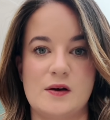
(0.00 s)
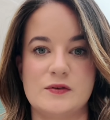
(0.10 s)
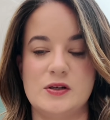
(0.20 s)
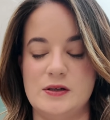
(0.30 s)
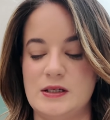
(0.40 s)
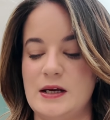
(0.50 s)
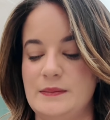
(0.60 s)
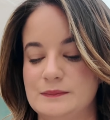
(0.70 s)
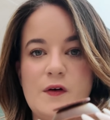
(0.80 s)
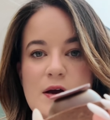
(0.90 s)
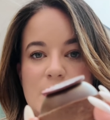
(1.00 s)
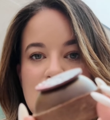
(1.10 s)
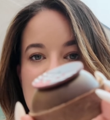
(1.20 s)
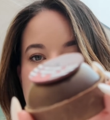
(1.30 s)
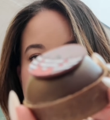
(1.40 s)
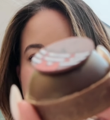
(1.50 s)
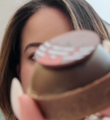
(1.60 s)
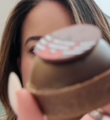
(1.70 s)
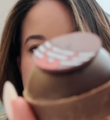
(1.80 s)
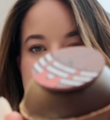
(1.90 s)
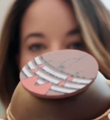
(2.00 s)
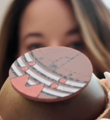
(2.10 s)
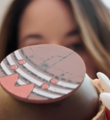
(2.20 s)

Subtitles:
afternoon tea. Finally, we have